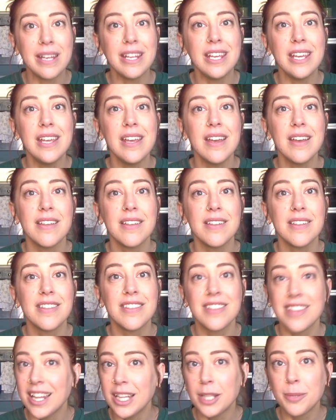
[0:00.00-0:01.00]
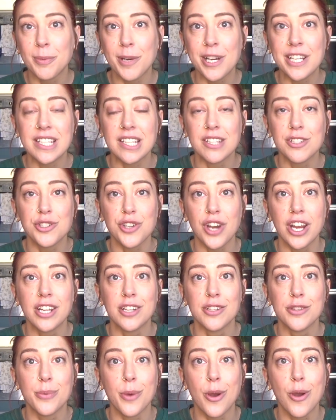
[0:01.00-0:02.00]
many celebrated
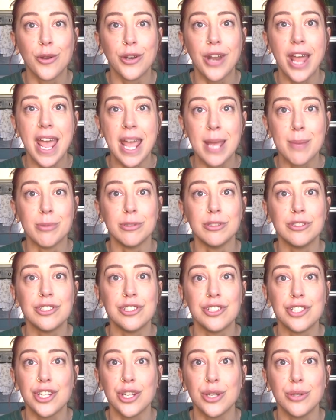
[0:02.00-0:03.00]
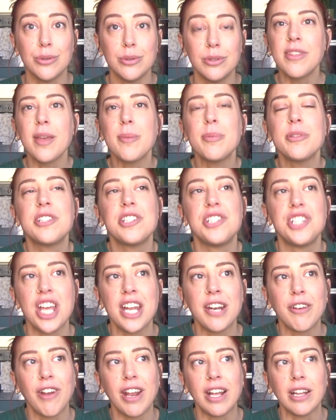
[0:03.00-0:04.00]
strikers were unable to do. He was able to
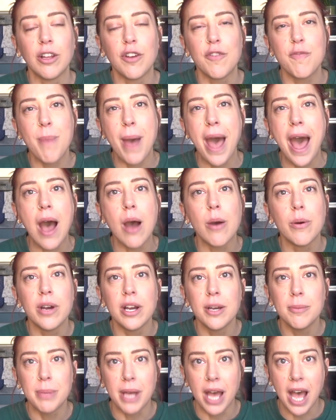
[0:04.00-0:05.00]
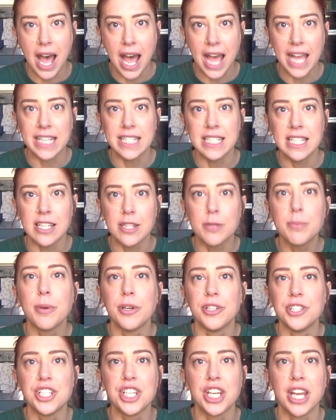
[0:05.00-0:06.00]
generate a lot of power behind his
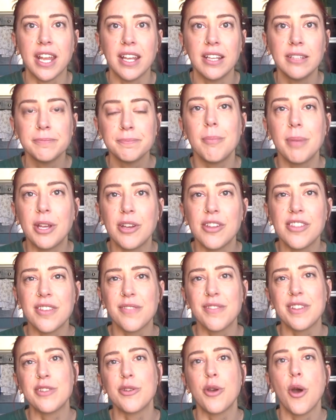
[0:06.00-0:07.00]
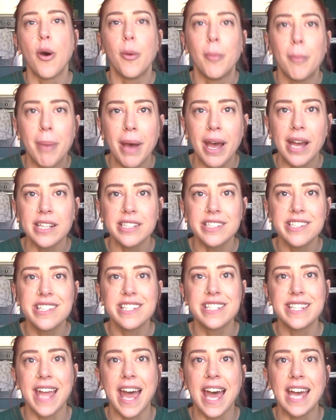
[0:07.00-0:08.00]
punching because of his compact
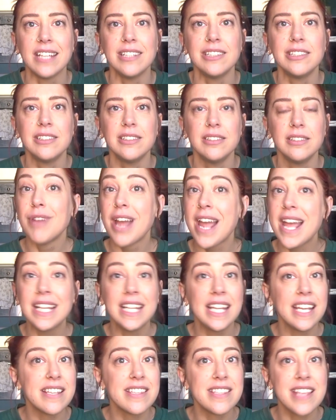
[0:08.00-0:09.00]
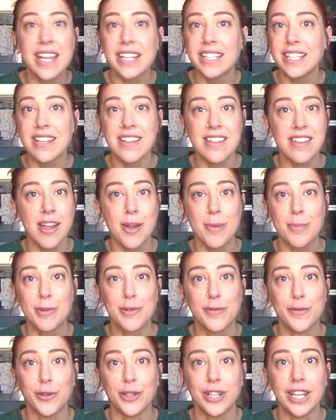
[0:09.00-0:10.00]
style. He rarely extended his
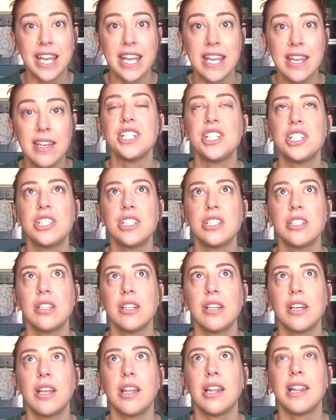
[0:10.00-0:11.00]
arms fully, which